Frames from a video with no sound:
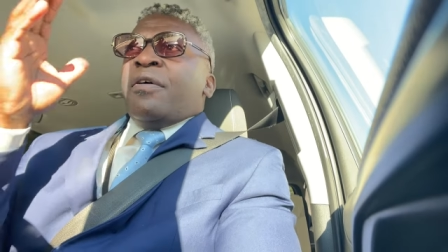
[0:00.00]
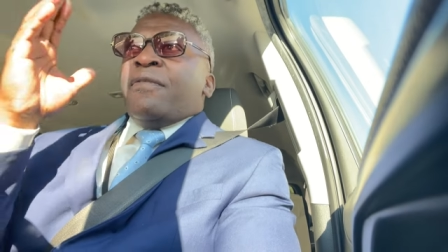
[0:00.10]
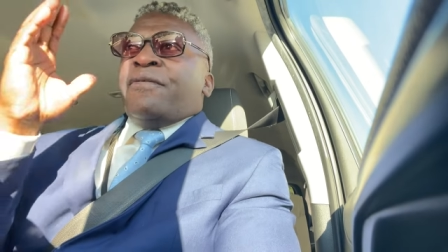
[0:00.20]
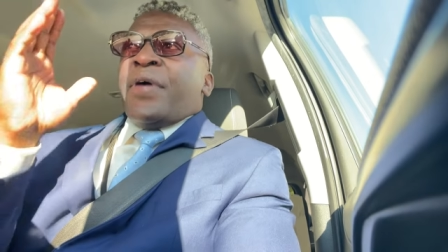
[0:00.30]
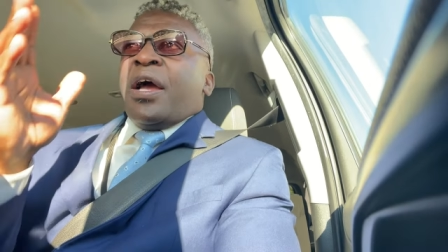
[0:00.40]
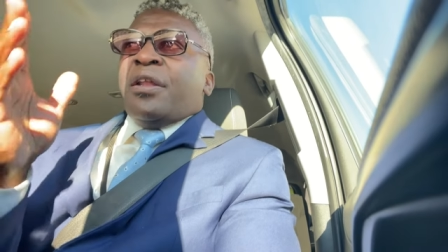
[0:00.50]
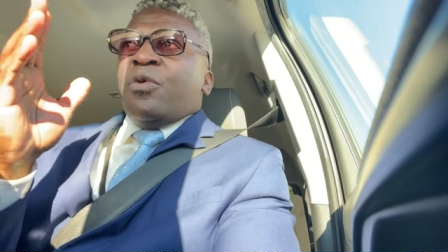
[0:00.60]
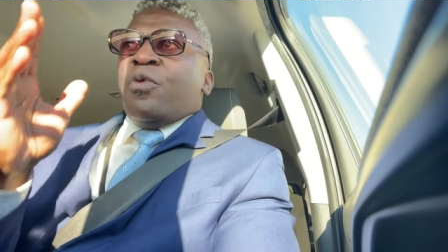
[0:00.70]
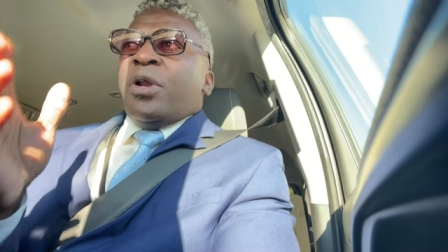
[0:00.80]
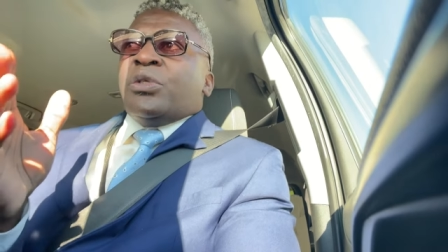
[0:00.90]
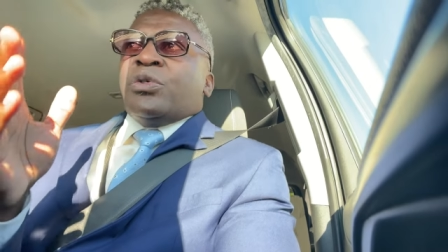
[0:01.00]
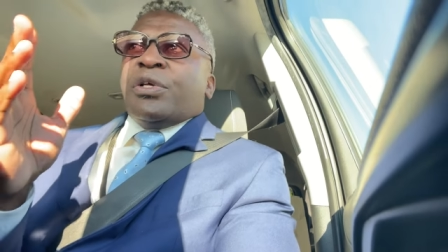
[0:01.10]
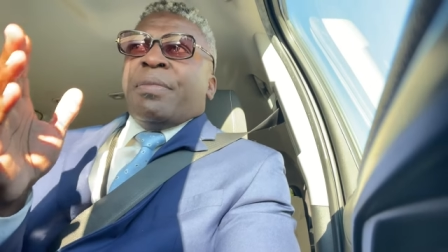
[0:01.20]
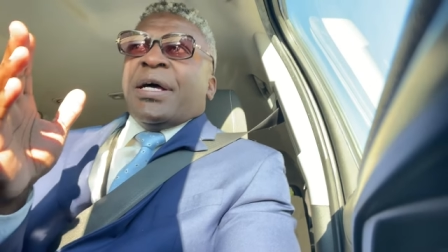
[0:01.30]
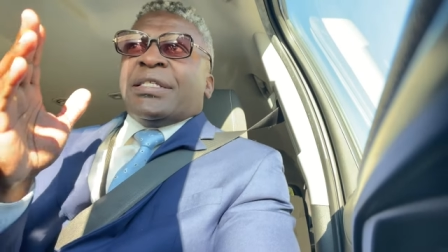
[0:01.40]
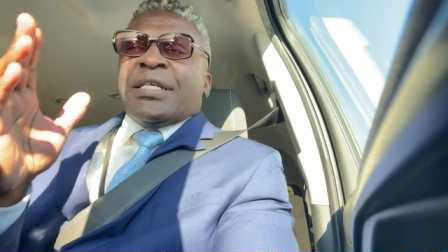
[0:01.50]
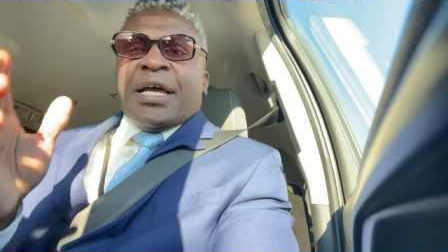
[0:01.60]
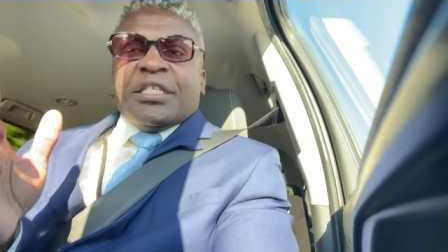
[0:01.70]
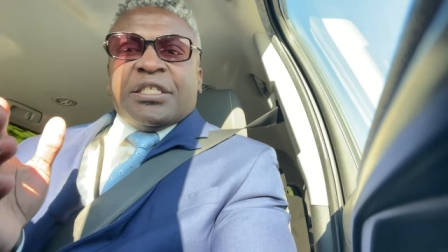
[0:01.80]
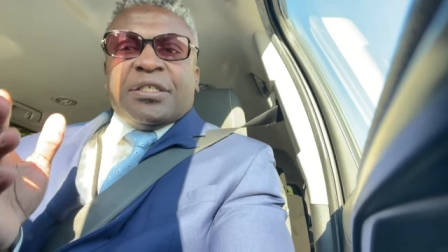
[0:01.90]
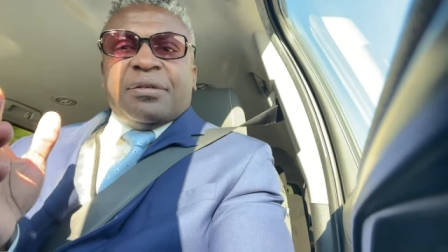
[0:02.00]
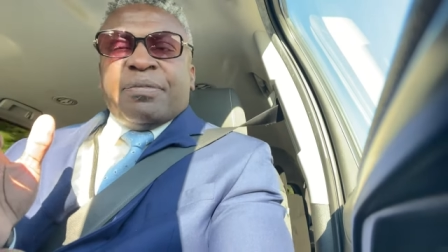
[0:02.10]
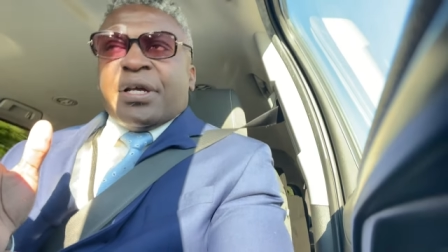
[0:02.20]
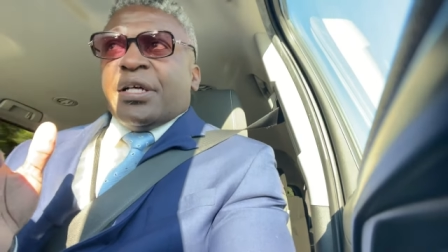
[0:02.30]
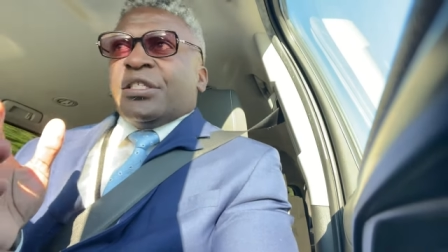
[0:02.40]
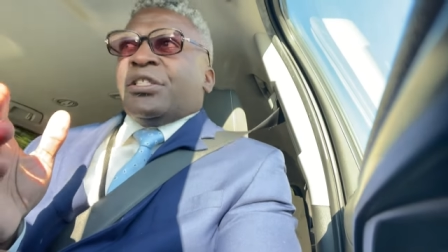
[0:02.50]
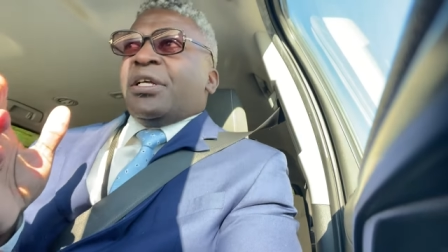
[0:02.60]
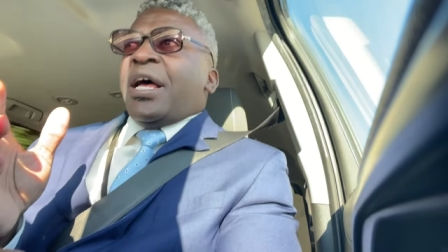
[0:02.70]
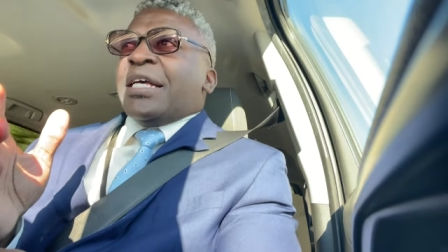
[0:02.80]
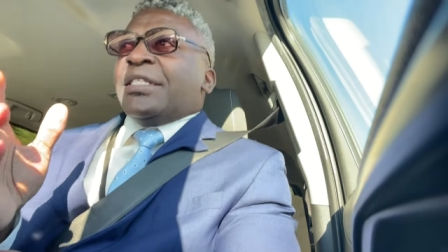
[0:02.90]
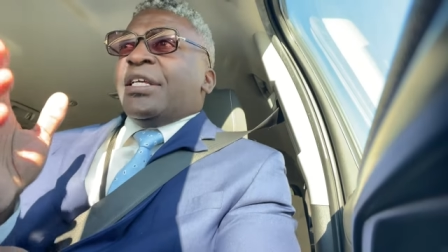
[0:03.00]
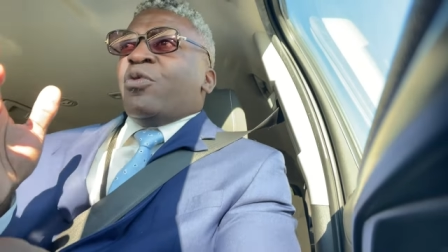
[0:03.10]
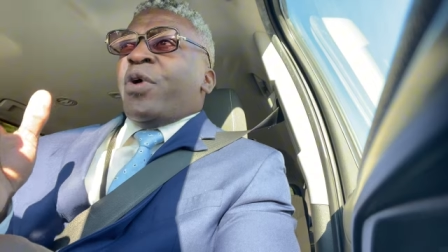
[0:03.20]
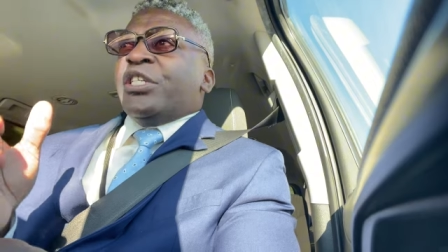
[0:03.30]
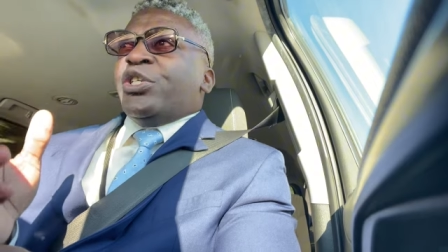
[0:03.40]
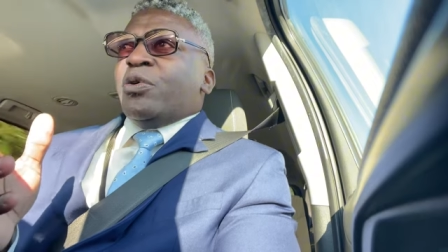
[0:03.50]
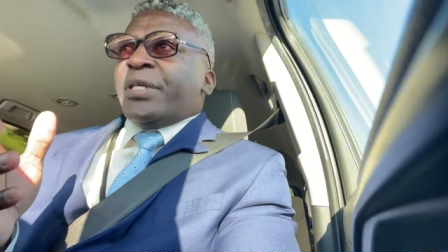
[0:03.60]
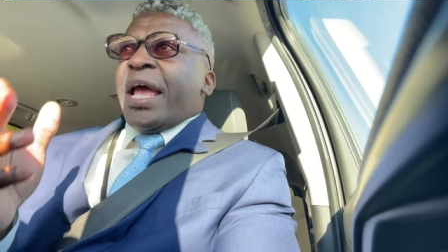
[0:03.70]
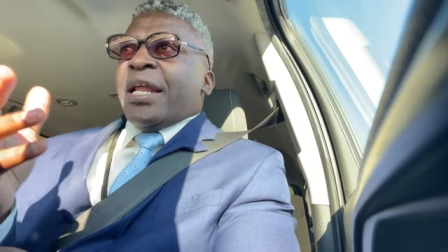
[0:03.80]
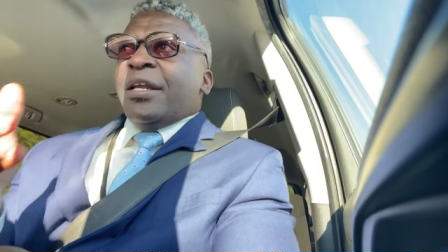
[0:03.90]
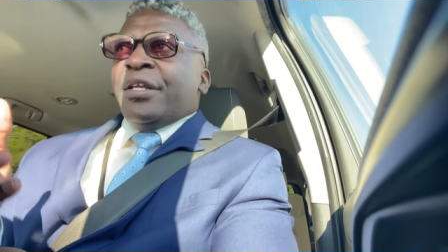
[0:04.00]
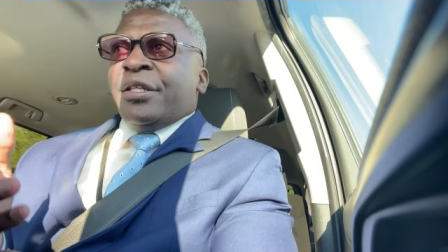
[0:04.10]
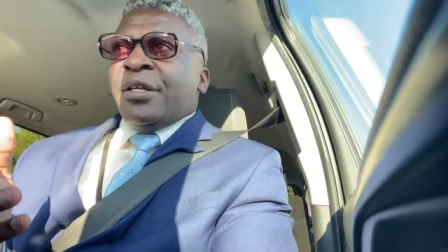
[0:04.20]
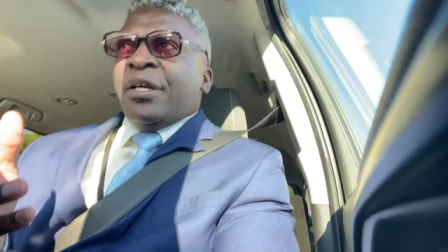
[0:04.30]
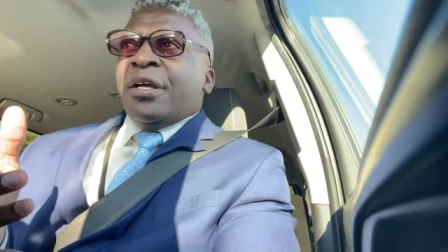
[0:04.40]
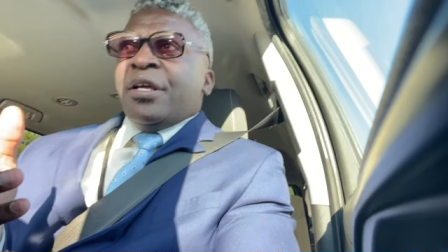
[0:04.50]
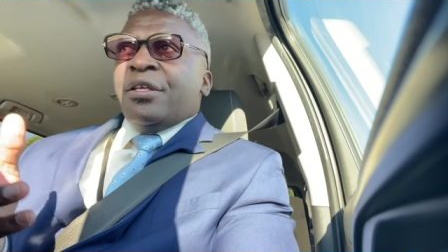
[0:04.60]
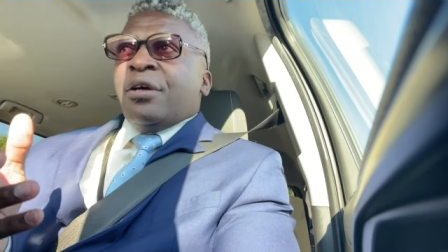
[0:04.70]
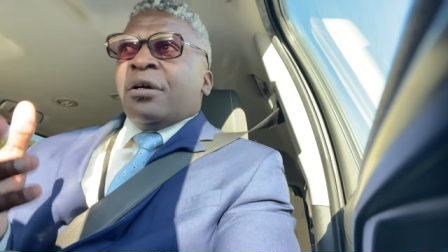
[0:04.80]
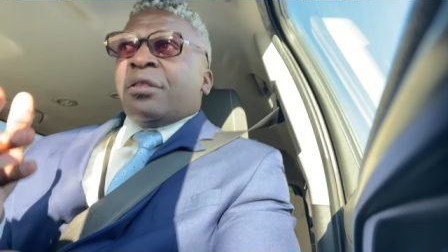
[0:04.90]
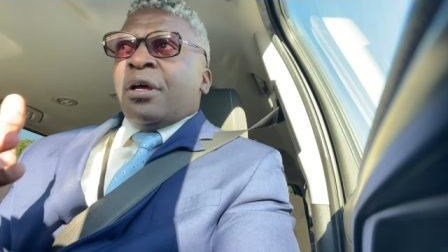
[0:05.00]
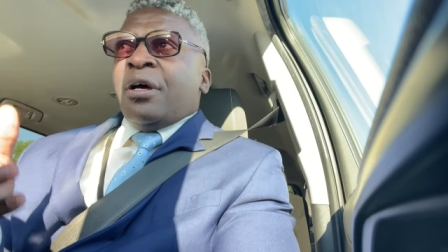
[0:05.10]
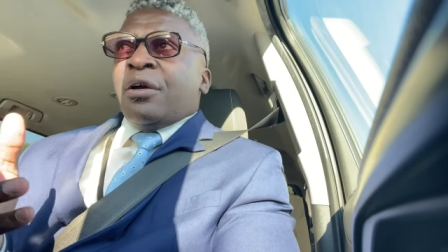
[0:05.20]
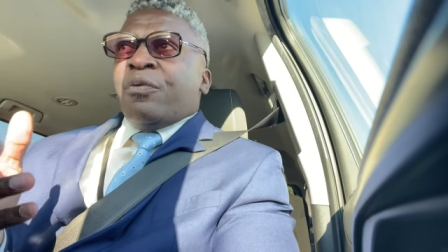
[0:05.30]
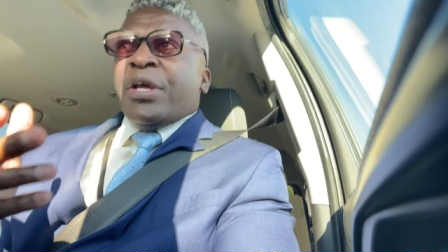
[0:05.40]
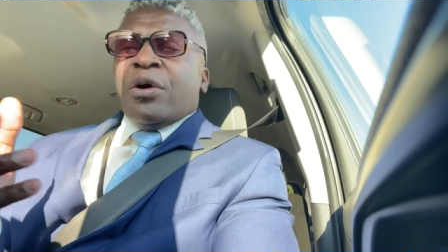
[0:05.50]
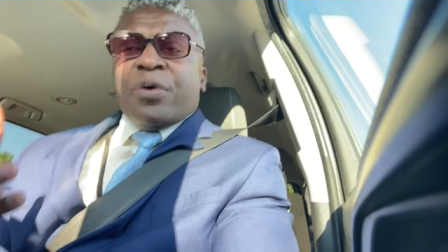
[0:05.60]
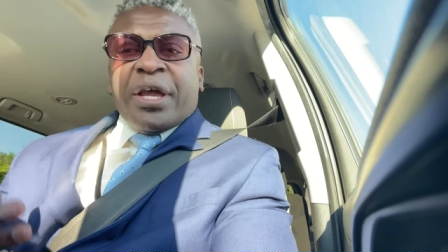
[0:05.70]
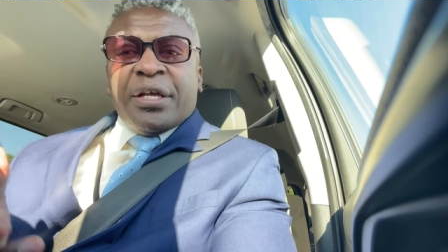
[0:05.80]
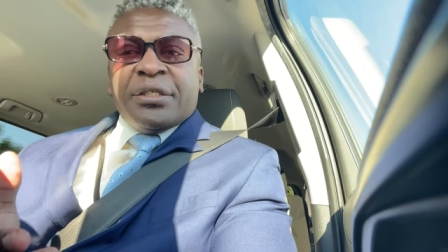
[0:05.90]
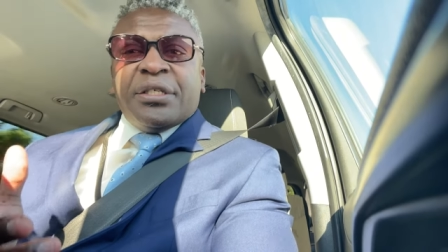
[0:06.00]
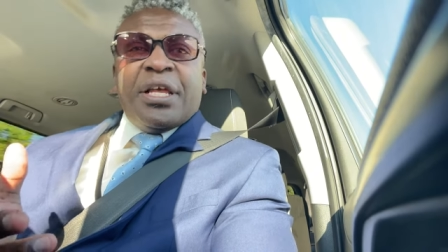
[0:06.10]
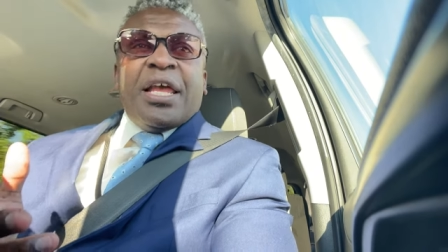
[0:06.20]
Fani Willis was in my sights because I see the way she was handling Young Thug RICO case,